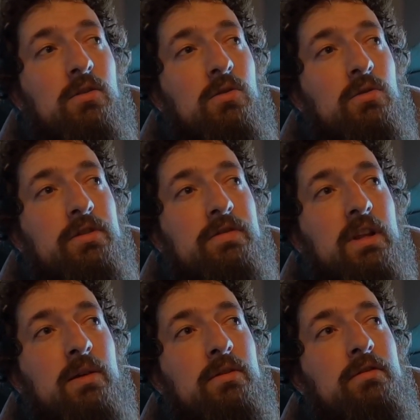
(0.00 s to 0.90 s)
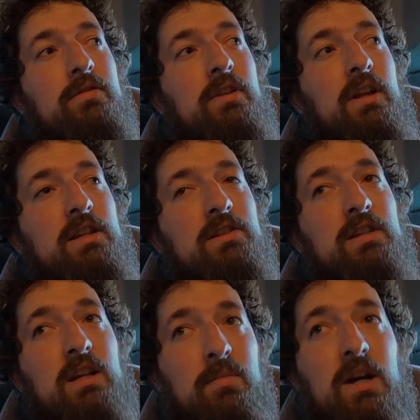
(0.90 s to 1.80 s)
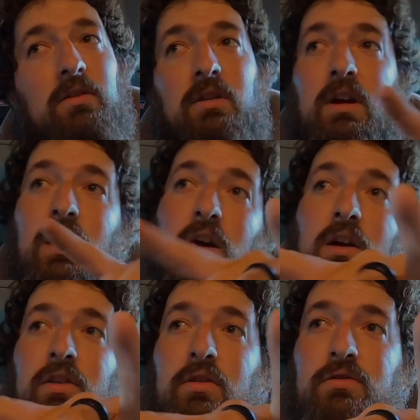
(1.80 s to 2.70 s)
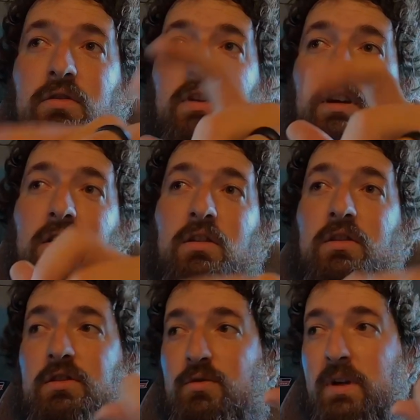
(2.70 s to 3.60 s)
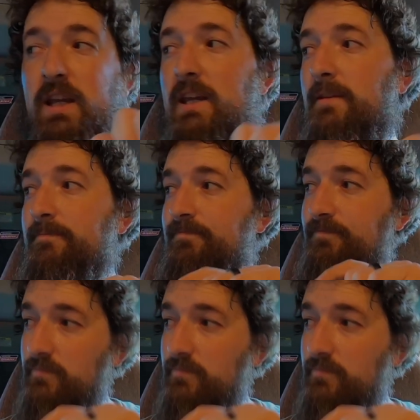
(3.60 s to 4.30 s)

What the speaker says: holes for that one for the latches that come out. Those over there swing in.